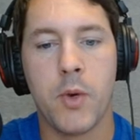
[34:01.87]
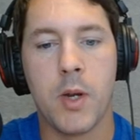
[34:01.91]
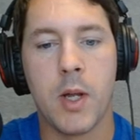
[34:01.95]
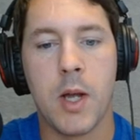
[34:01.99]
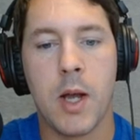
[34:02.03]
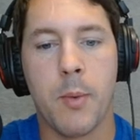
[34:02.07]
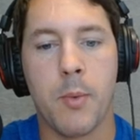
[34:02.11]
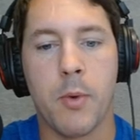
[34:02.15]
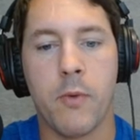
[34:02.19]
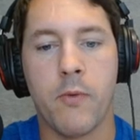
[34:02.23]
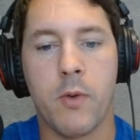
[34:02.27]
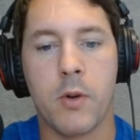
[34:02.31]
read a
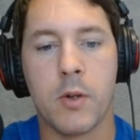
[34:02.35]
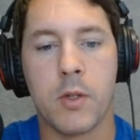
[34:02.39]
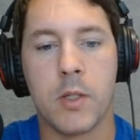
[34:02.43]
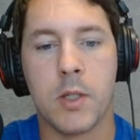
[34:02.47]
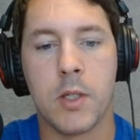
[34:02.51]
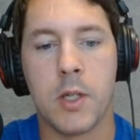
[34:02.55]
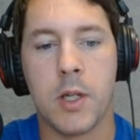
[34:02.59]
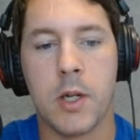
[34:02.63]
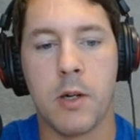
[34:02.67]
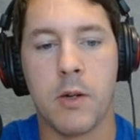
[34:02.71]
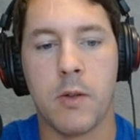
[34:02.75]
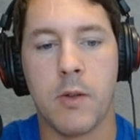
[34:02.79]
couple
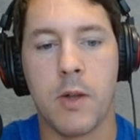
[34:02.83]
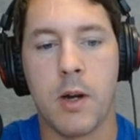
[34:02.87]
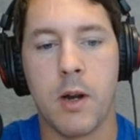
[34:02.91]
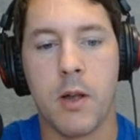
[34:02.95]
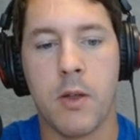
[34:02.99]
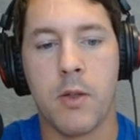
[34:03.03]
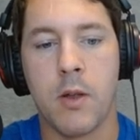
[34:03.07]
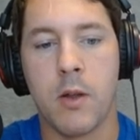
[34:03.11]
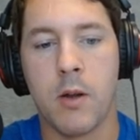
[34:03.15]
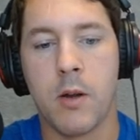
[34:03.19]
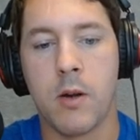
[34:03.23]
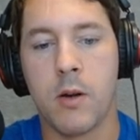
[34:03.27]
verses here that I
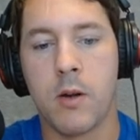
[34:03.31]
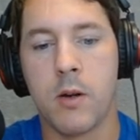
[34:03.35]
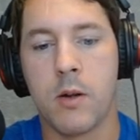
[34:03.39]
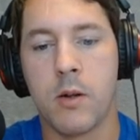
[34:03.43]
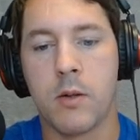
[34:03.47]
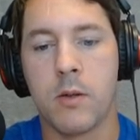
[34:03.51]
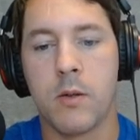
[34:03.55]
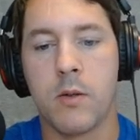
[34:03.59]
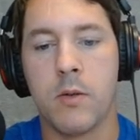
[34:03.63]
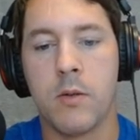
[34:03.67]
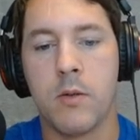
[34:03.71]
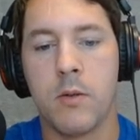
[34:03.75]
think
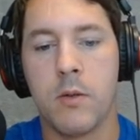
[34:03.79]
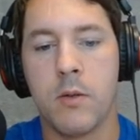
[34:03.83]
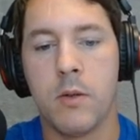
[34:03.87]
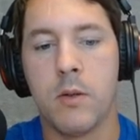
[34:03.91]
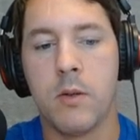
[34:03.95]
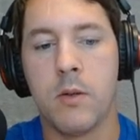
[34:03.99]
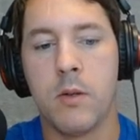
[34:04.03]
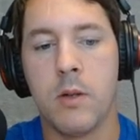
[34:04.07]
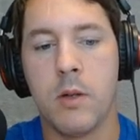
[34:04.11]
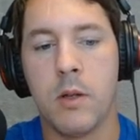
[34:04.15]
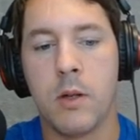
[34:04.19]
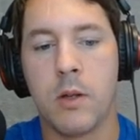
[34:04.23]
are
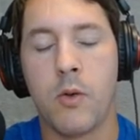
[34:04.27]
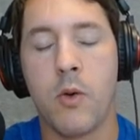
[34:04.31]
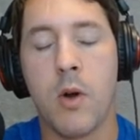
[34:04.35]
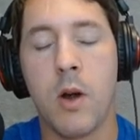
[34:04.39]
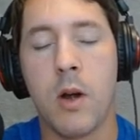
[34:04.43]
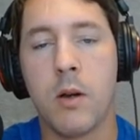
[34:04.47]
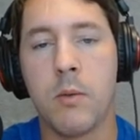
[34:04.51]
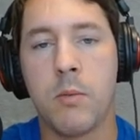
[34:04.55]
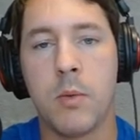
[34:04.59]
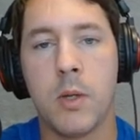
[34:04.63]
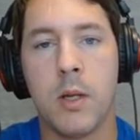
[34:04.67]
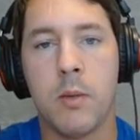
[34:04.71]

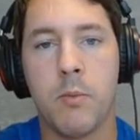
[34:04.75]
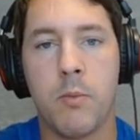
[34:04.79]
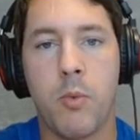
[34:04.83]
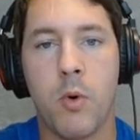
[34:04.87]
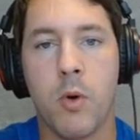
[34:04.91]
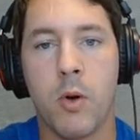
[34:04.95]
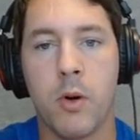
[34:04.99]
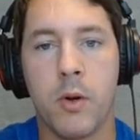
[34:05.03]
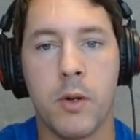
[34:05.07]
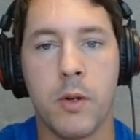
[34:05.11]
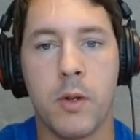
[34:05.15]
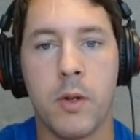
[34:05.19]
incredibly
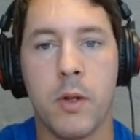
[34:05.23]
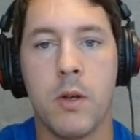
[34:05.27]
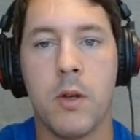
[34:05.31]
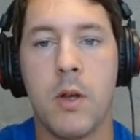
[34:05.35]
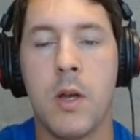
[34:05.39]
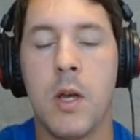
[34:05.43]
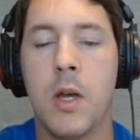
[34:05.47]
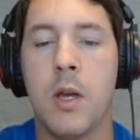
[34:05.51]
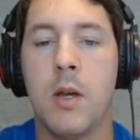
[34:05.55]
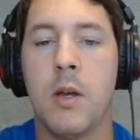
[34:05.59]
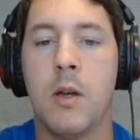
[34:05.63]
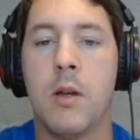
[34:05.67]
important,
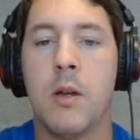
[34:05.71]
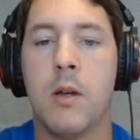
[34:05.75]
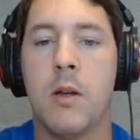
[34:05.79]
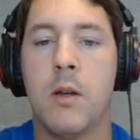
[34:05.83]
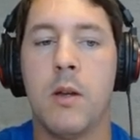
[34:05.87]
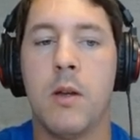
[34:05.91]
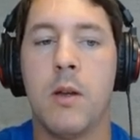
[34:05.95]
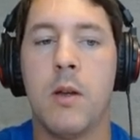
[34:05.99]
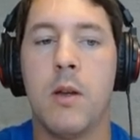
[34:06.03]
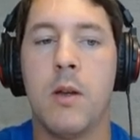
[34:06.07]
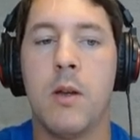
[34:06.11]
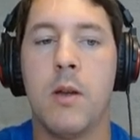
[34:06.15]

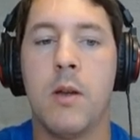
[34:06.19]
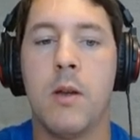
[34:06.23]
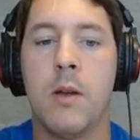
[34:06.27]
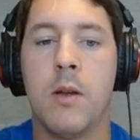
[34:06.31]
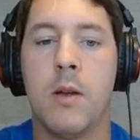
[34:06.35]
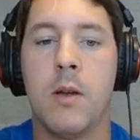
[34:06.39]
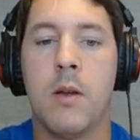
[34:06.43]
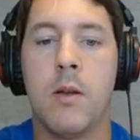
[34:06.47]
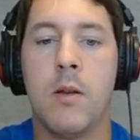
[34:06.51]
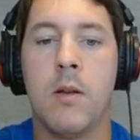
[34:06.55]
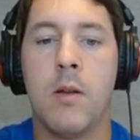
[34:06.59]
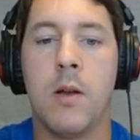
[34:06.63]

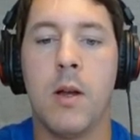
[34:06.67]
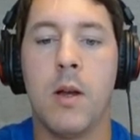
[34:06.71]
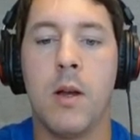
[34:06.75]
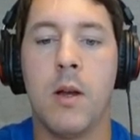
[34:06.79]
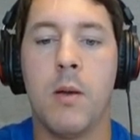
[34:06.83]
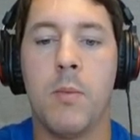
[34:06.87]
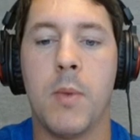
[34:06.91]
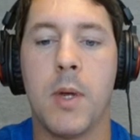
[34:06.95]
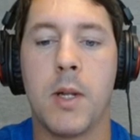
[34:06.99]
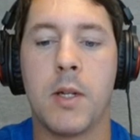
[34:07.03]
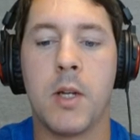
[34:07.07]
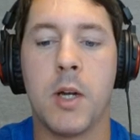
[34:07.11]

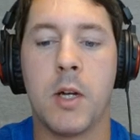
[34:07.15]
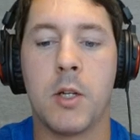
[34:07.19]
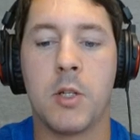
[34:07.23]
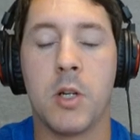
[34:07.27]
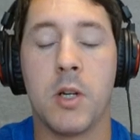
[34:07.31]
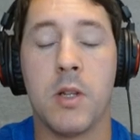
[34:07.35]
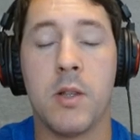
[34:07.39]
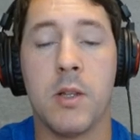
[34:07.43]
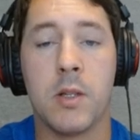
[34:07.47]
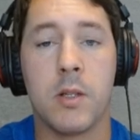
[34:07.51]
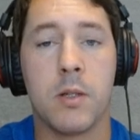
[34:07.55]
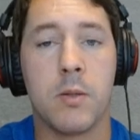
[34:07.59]
that touch
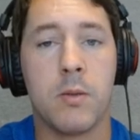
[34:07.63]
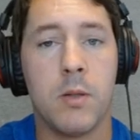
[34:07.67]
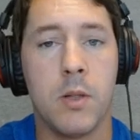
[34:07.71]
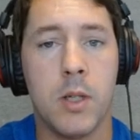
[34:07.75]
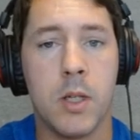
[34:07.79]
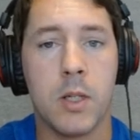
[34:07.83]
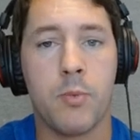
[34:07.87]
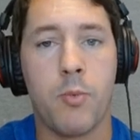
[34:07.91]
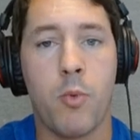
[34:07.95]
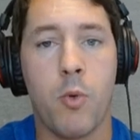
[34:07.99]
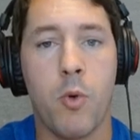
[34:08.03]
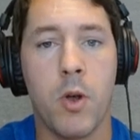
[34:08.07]
on this
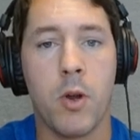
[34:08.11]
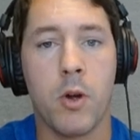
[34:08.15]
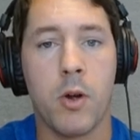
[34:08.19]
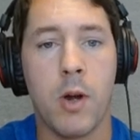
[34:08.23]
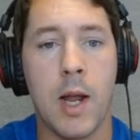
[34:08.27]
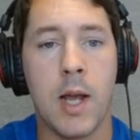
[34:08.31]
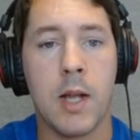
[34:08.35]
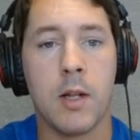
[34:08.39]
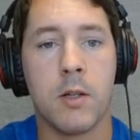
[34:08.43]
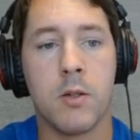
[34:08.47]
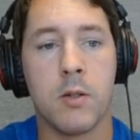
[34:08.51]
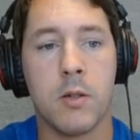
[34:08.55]
point or
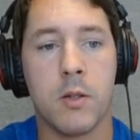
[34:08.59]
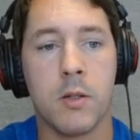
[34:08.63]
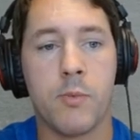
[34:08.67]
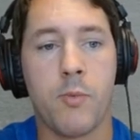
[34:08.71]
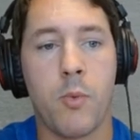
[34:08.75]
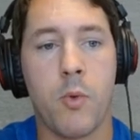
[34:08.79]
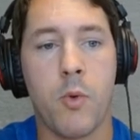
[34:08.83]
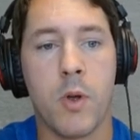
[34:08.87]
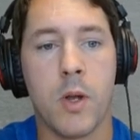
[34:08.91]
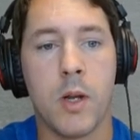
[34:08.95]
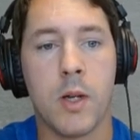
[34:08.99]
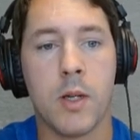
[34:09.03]
answer this
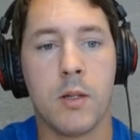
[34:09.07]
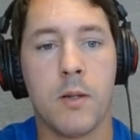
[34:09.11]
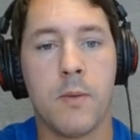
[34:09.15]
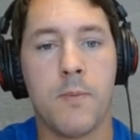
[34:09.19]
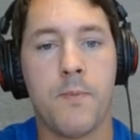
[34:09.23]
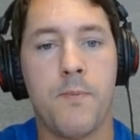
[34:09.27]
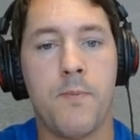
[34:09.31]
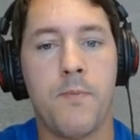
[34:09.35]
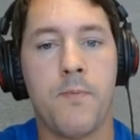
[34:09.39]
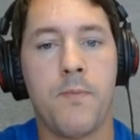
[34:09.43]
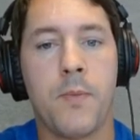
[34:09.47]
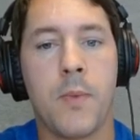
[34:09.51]
point.
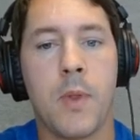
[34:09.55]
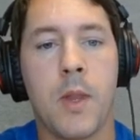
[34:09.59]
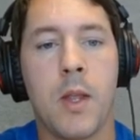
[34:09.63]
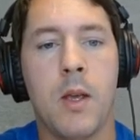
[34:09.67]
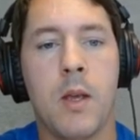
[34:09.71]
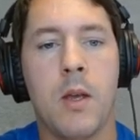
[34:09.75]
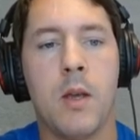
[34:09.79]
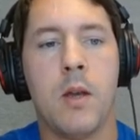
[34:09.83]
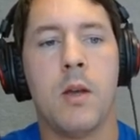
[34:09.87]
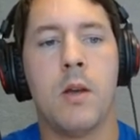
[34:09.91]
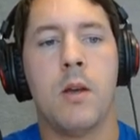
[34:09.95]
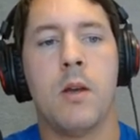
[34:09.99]

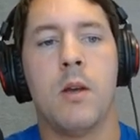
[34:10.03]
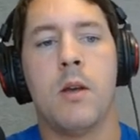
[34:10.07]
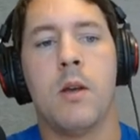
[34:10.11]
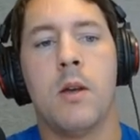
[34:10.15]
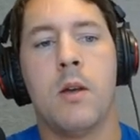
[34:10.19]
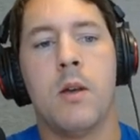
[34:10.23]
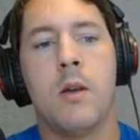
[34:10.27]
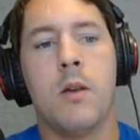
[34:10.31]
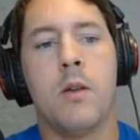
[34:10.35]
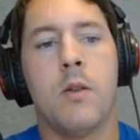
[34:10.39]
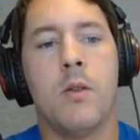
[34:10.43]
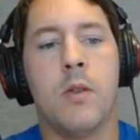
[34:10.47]

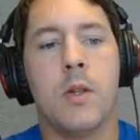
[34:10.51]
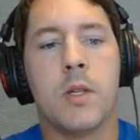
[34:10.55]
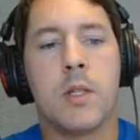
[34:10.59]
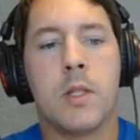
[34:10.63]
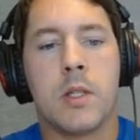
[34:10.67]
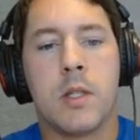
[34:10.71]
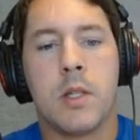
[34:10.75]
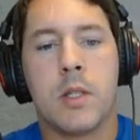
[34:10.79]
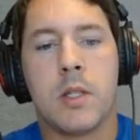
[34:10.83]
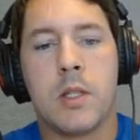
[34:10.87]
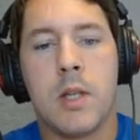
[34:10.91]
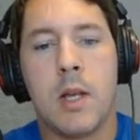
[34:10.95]
This
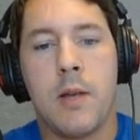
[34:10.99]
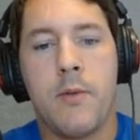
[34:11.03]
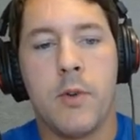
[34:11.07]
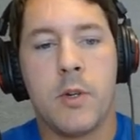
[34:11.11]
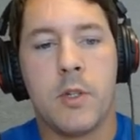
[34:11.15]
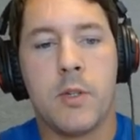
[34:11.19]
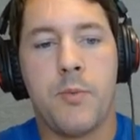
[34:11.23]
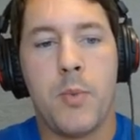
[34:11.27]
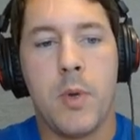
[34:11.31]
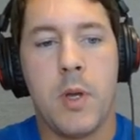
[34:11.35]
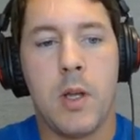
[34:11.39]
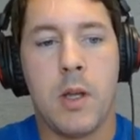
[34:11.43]
is the Savior
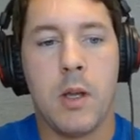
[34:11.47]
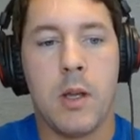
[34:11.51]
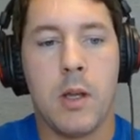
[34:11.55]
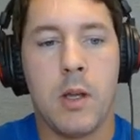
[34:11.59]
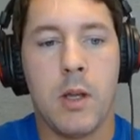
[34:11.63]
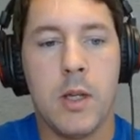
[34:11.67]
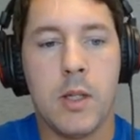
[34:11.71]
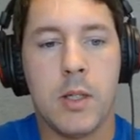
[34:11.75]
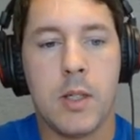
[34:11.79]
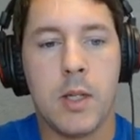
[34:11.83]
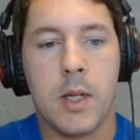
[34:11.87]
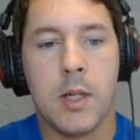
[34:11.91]
speaking.
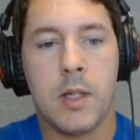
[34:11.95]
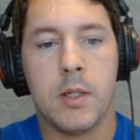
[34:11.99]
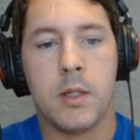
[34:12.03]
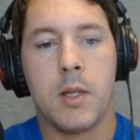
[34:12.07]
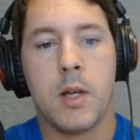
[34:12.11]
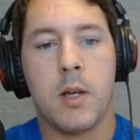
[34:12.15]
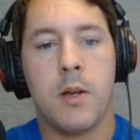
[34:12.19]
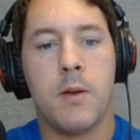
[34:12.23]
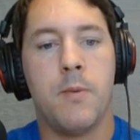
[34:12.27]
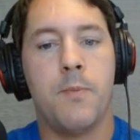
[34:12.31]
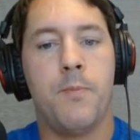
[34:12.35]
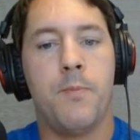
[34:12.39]
He says,